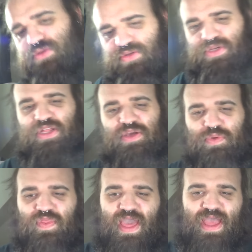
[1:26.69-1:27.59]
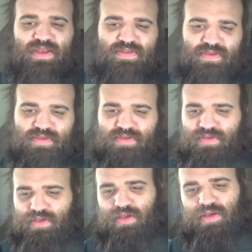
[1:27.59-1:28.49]
dealing with that,
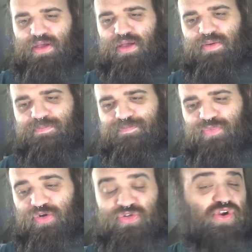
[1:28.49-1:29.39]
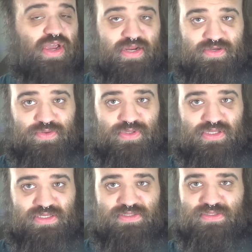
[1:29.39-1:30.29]
or trying to at
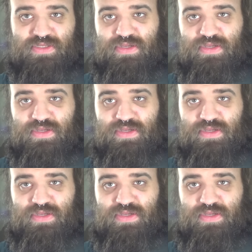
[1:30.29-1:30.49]
least.